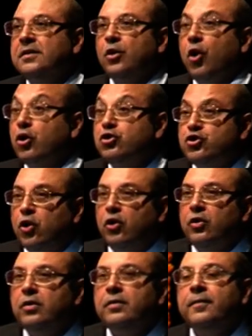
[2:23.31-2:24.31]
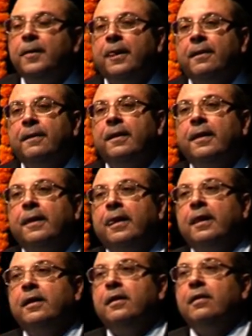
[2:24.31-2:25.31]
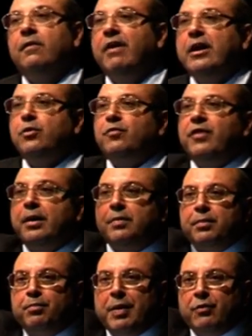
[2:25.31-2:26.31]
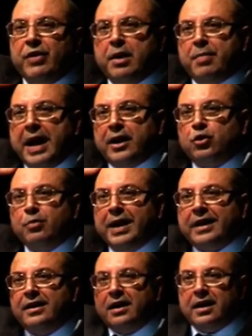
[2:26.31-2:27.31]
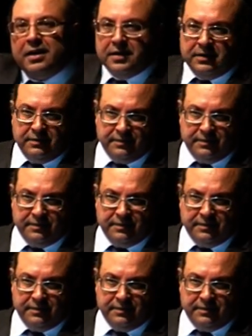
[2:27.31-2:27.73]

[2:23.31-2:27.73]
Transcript: Lord Shaw went way back to Magna Carta,